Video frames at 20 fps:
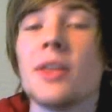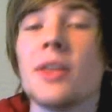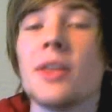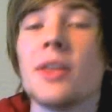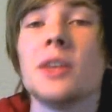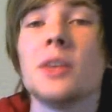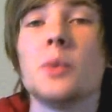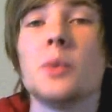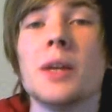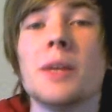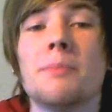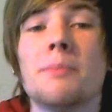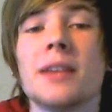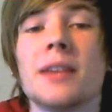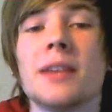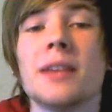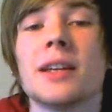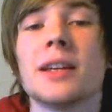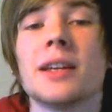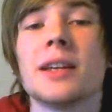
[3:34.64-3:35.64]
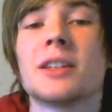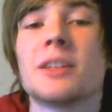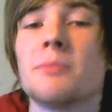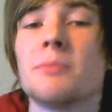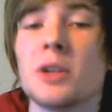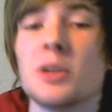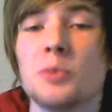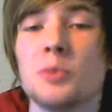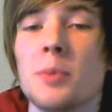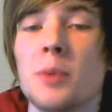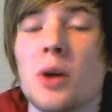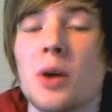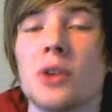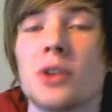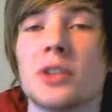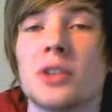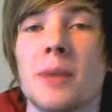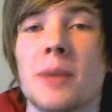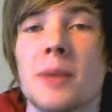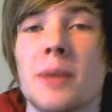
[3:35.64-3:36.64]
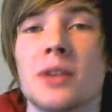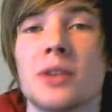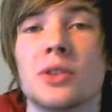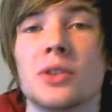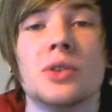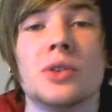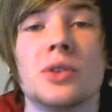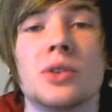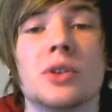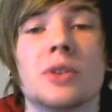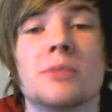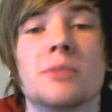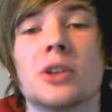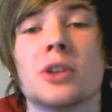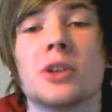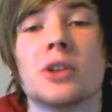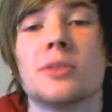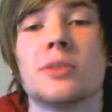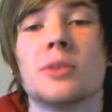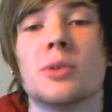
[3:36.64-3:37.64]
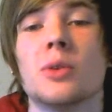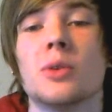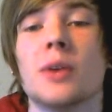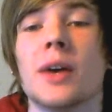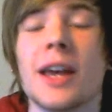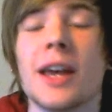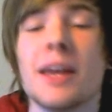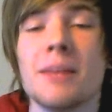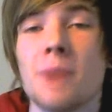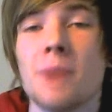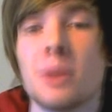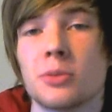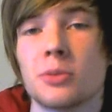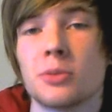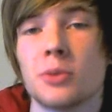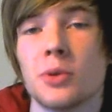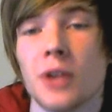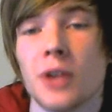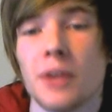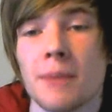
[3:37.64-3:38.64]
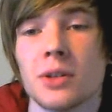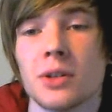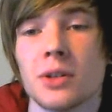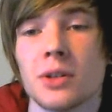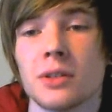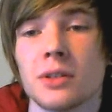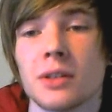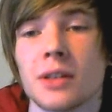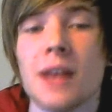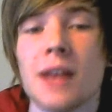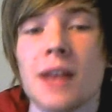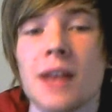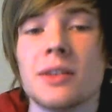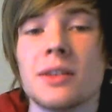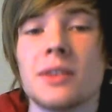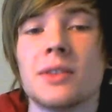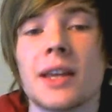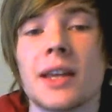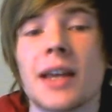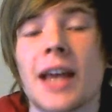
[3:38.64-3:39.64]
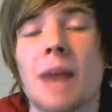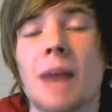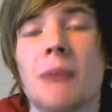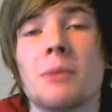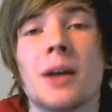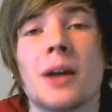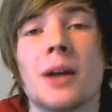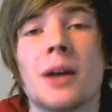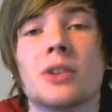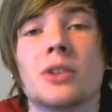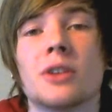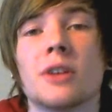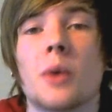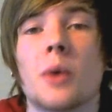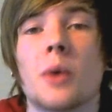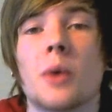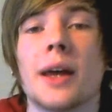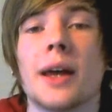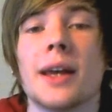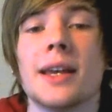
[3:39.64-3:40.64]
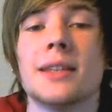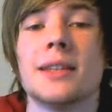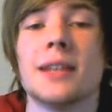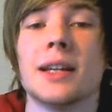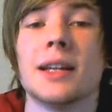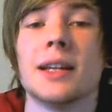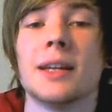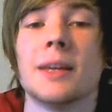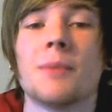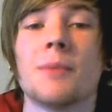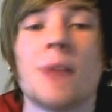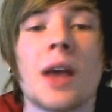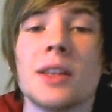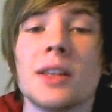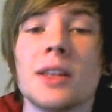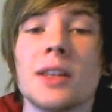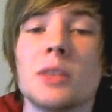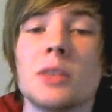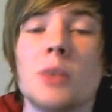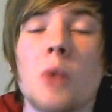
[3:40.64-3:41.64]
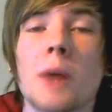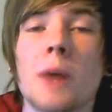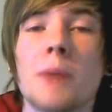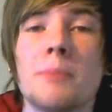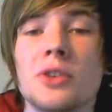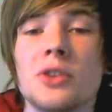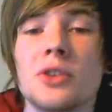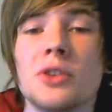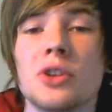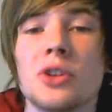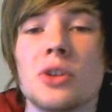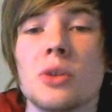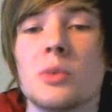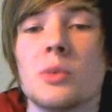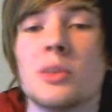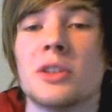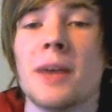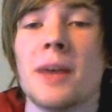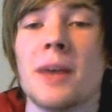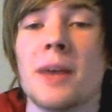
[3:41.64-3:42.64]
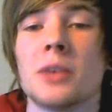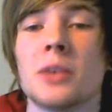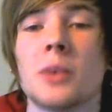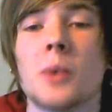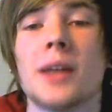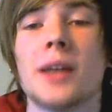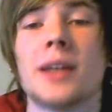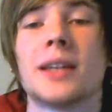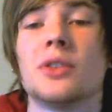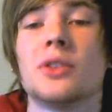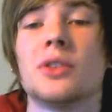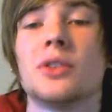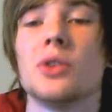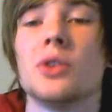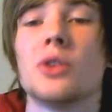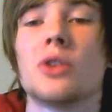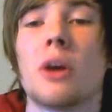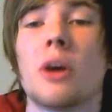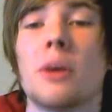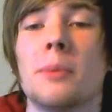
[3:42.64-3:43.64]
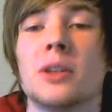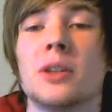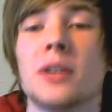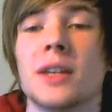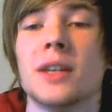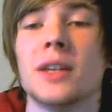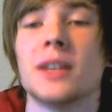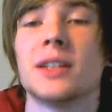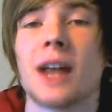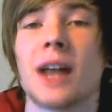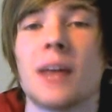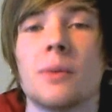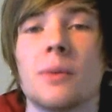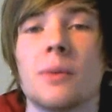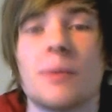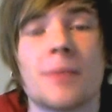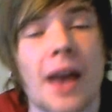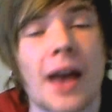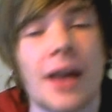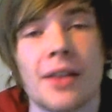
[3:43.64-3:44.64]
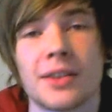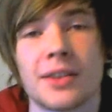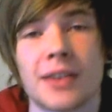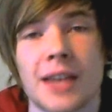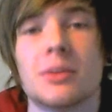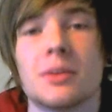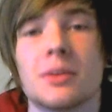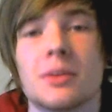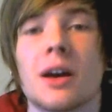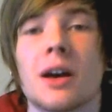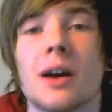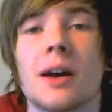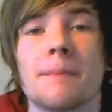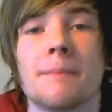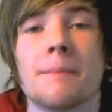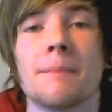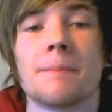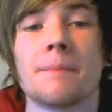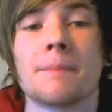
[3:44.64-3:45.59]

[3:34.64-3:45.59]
These weak basics must be put onto the bench as soon as possible, in multiple numbers, since they can be picked off quite easily. This is why Pichu was the best way to get 2 copies of each out at the same time.